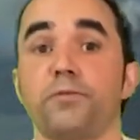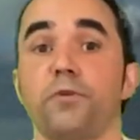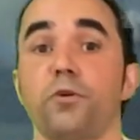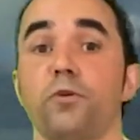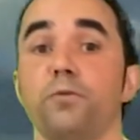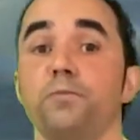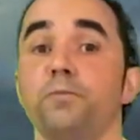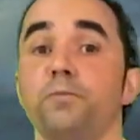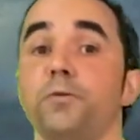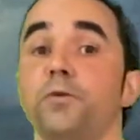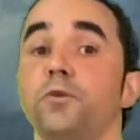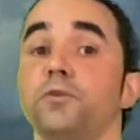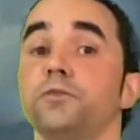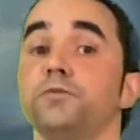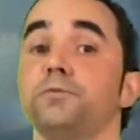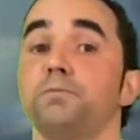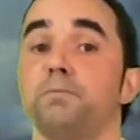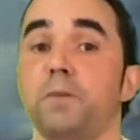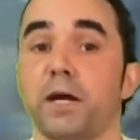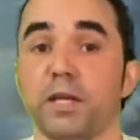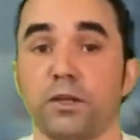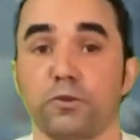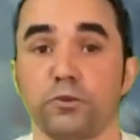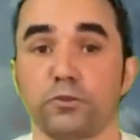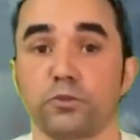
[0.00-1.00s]
form of
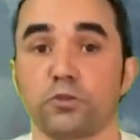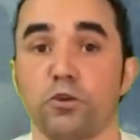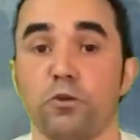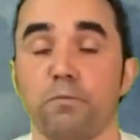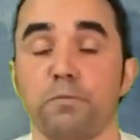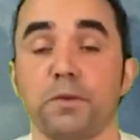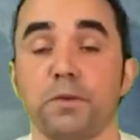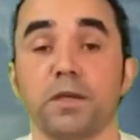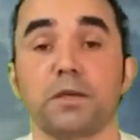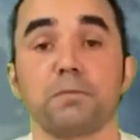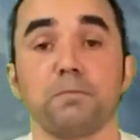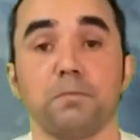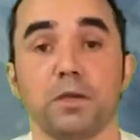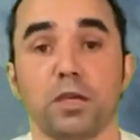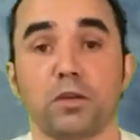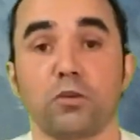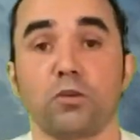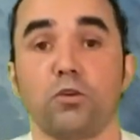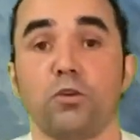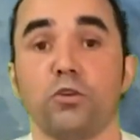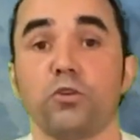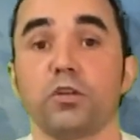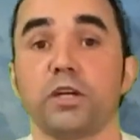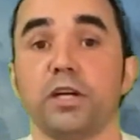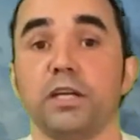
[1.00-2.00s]
microscopic
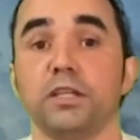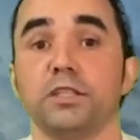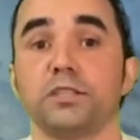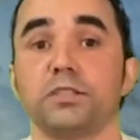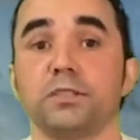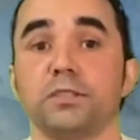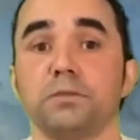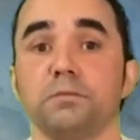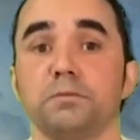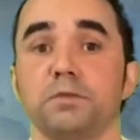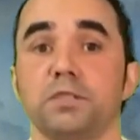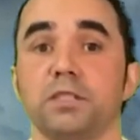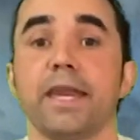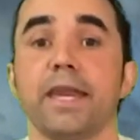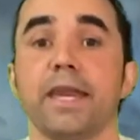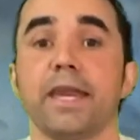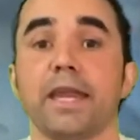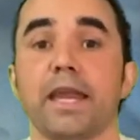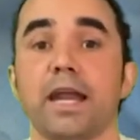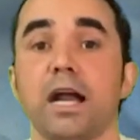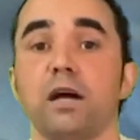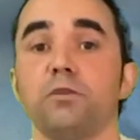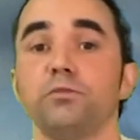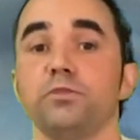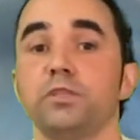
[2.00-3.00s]
microorganisms
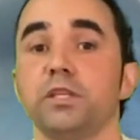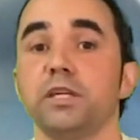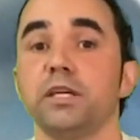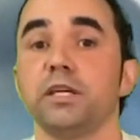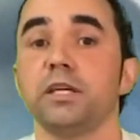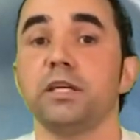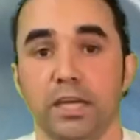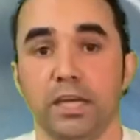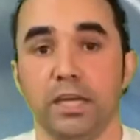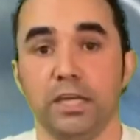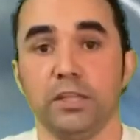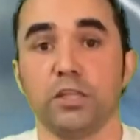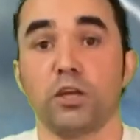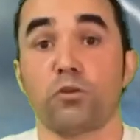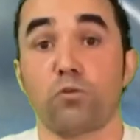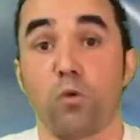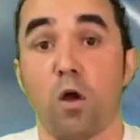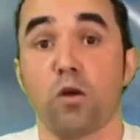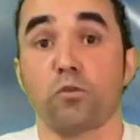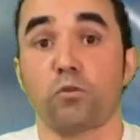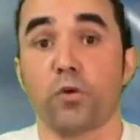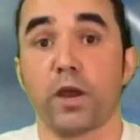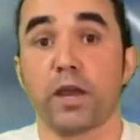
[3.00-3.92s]
encountered in the rock